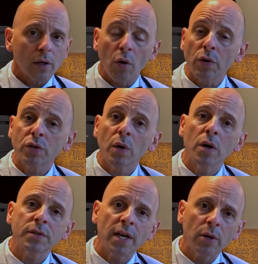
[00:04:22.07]
Going to a
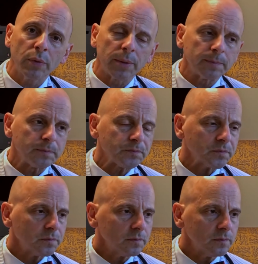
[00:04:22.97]
hotel room
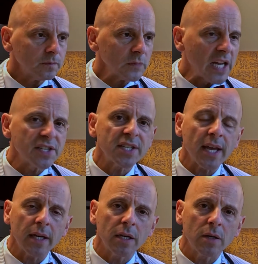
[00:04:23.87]
and
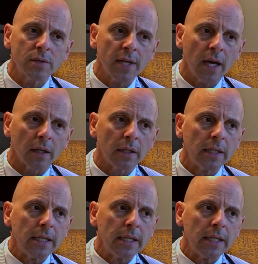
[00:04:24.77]
staying in a hotel.